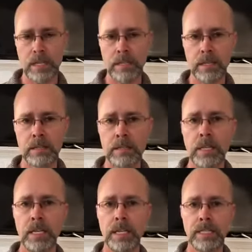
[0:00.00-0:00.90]
like
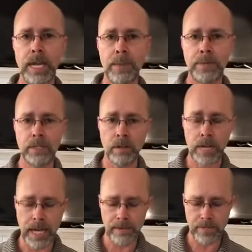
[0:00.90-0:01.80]
this that's happened in our
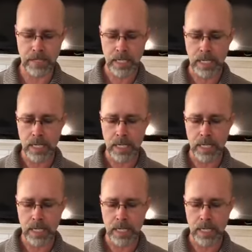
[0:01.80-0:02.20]
lives.